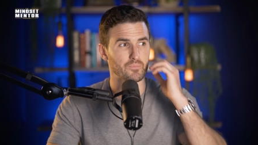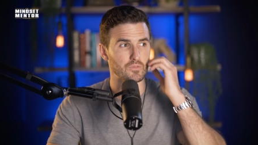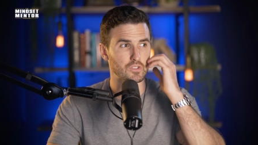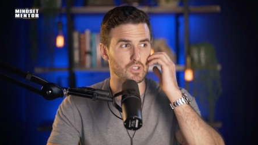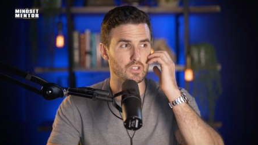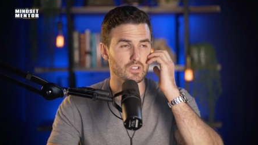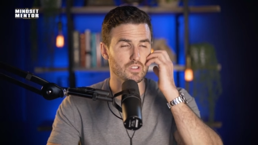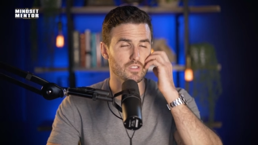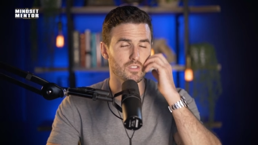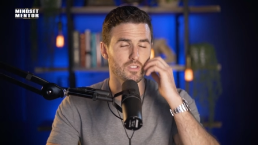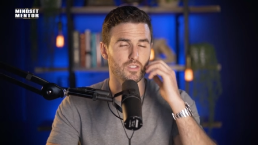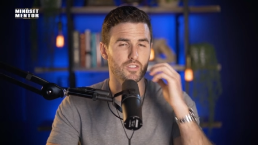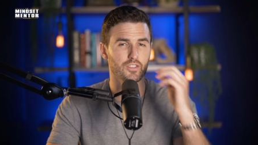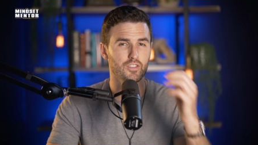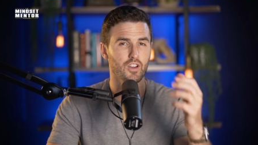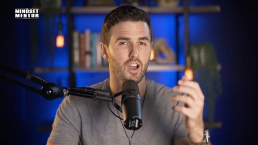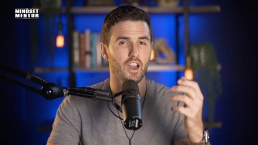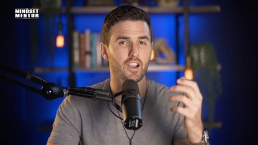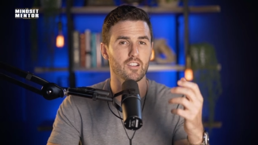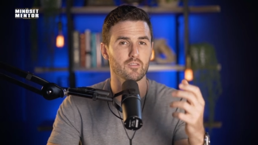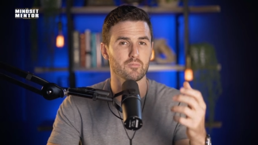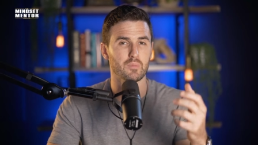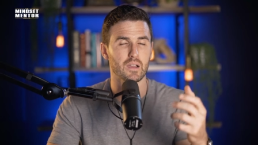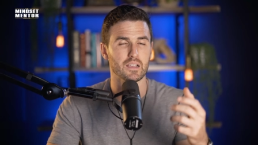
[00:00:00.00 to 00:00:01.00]
just the
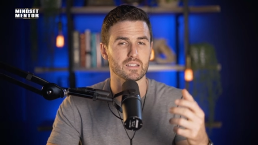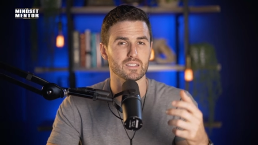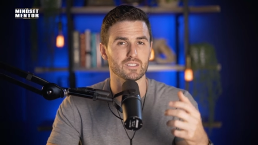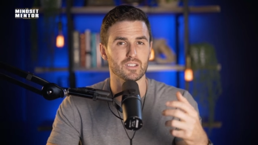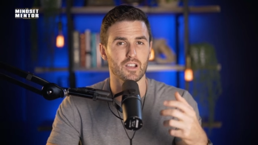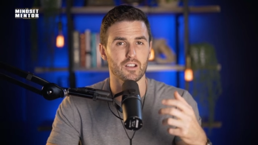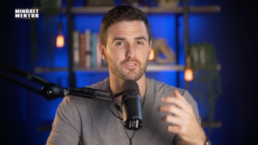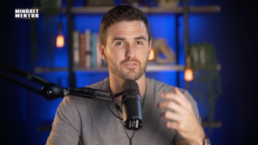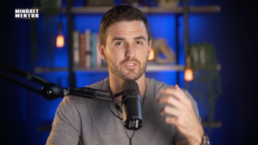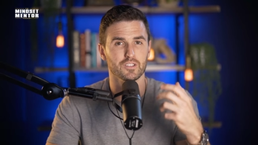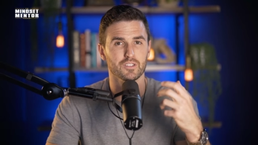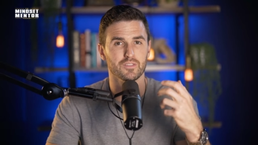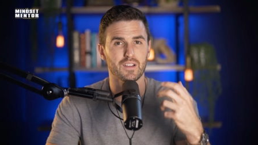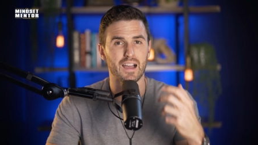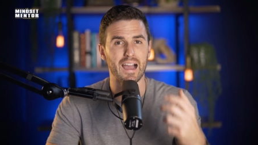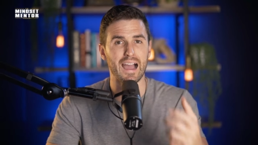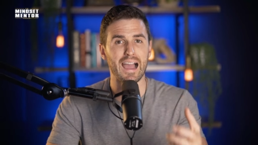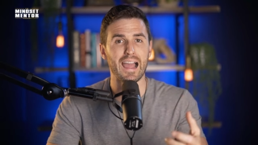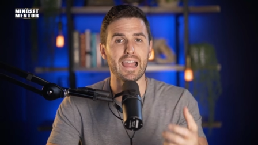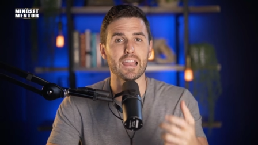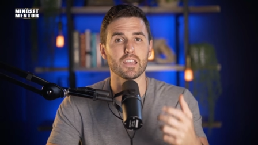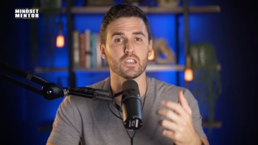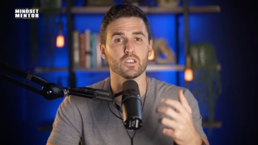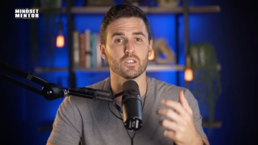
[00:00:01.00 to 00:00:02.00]
thought of myself of
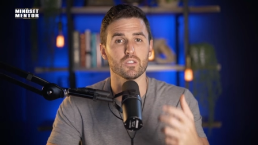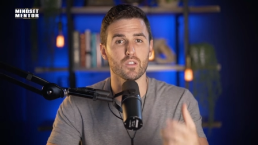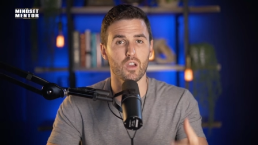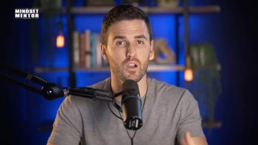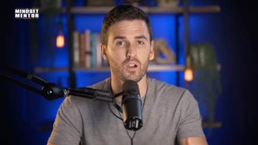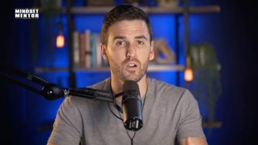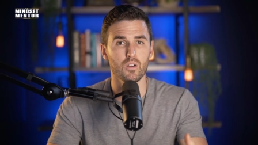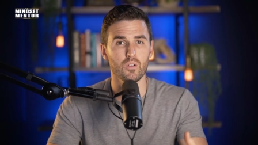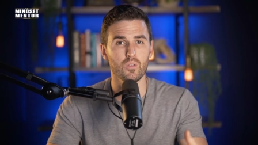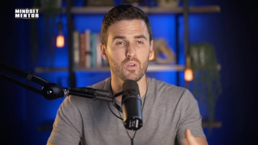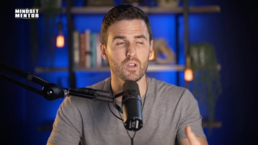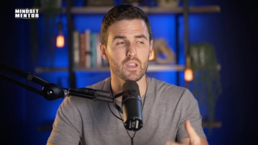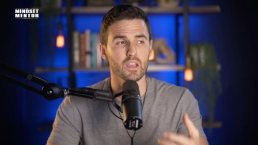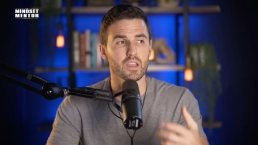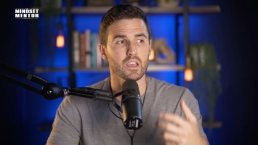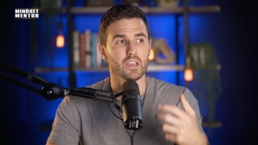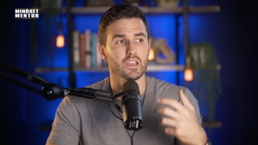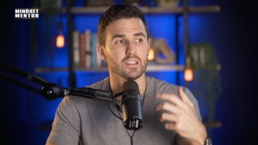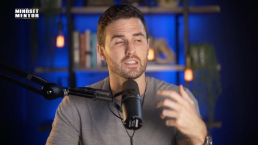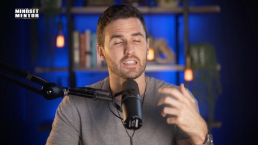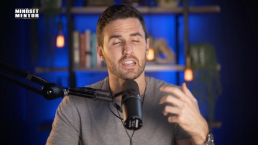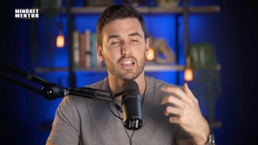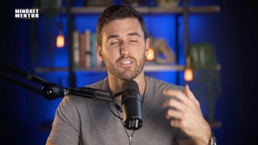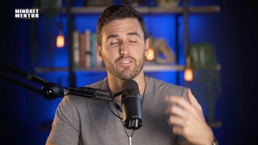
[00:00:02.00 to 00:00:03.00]
I know
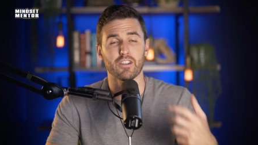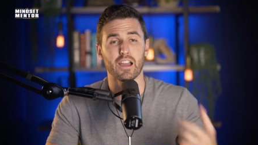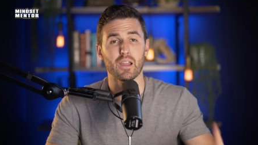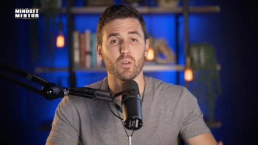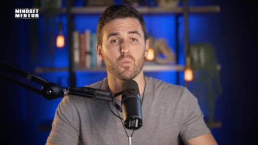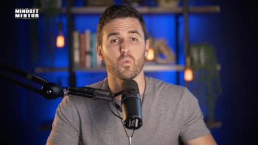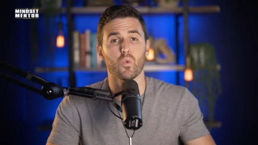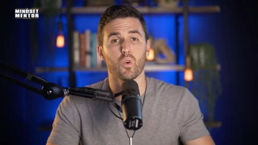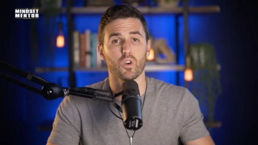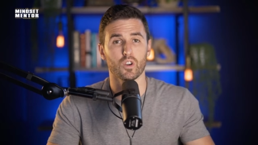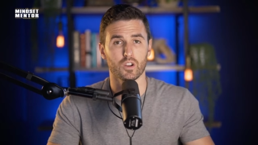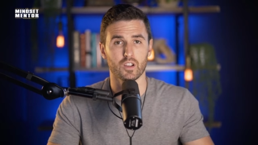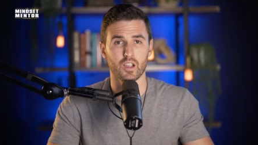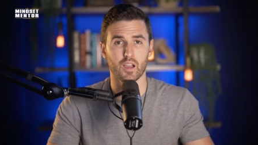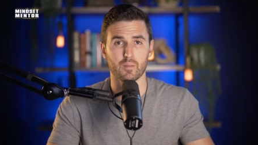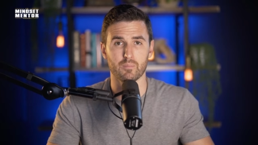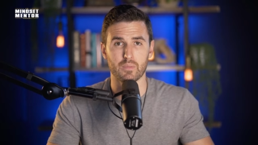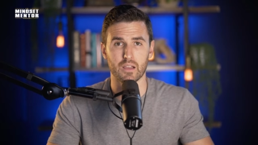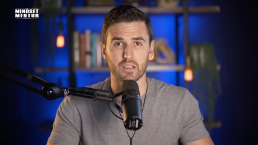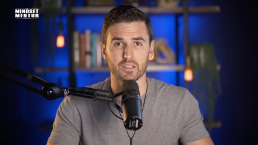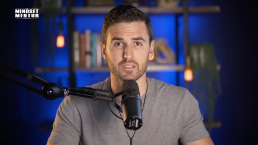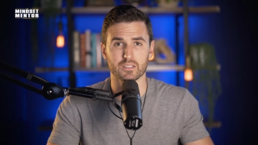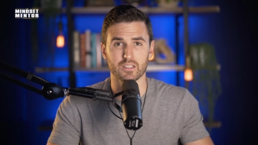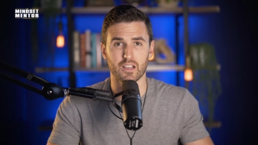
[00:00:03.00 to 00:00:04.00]
that if I work on
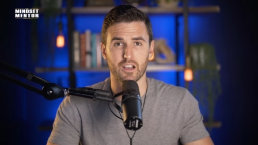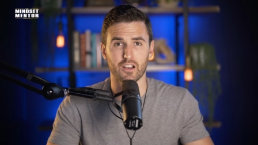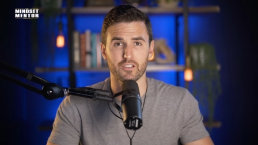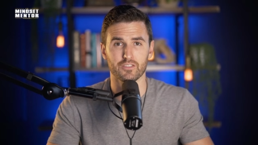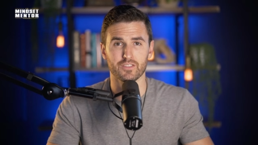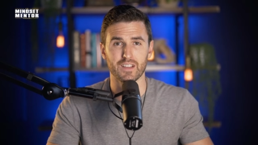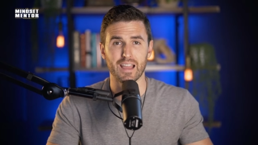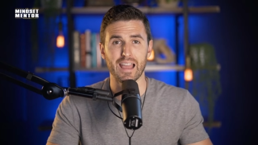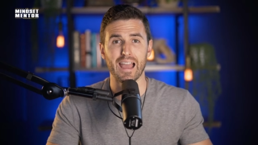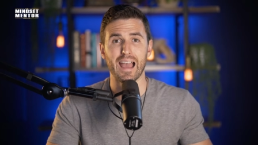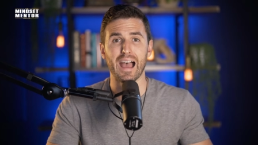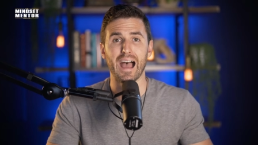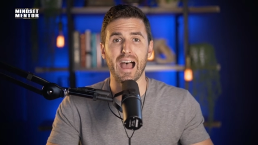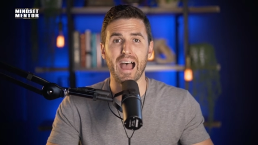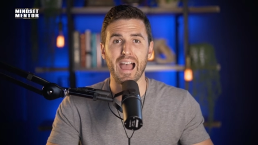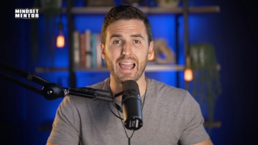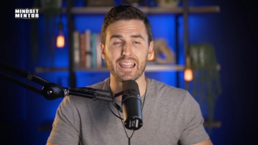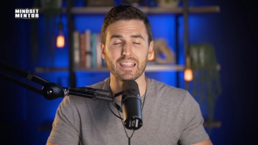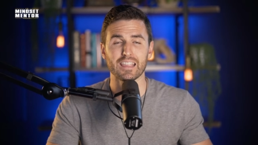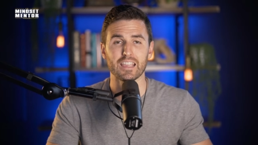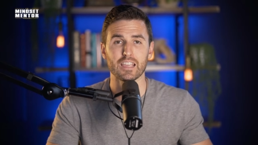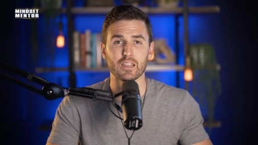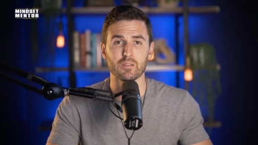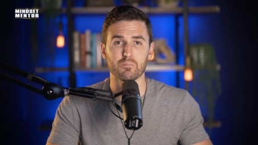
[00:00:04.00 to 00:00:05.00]
myself,
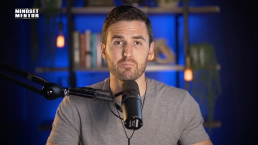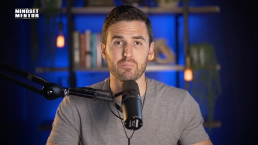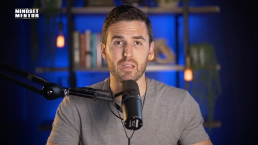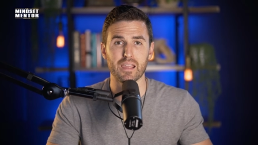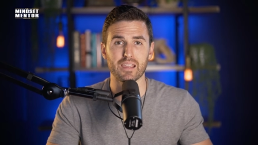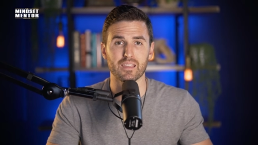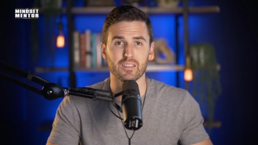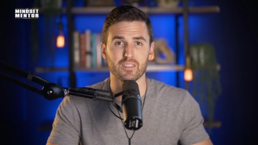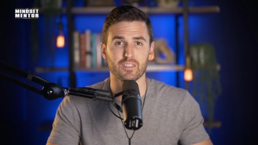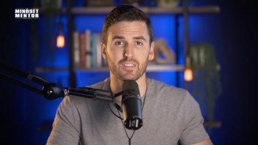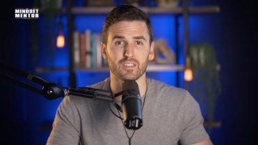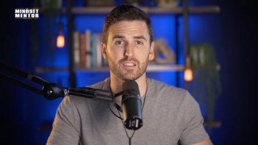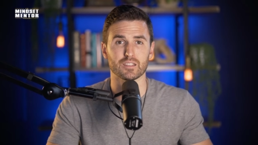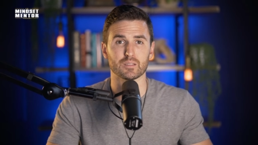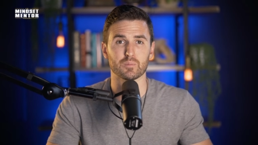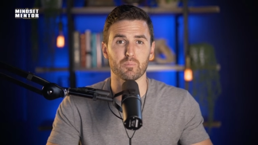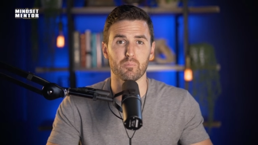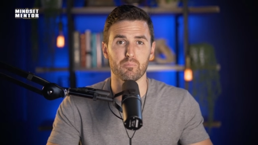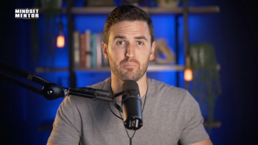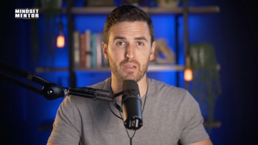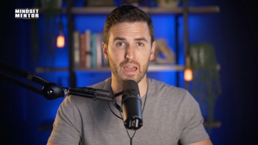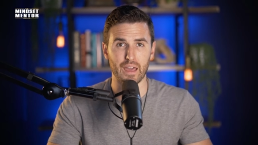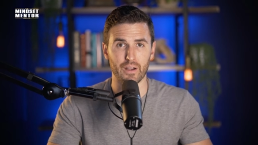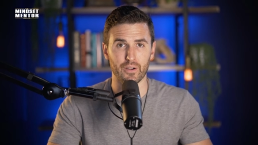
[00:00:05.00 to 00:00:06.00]
I can make this
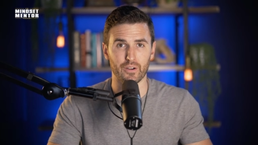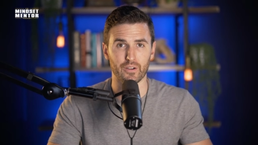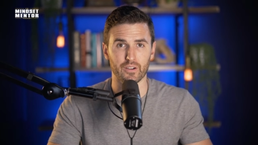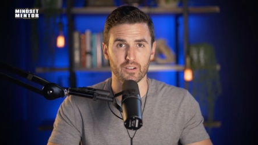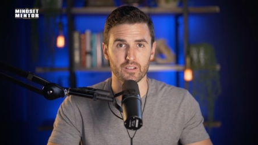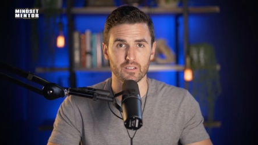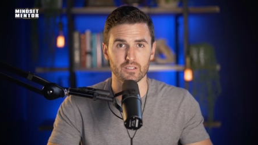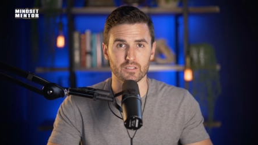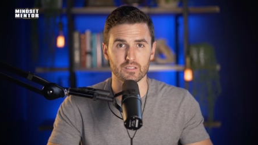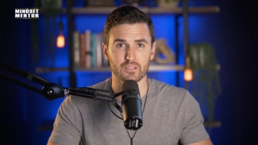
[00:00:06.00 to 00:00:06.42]
better.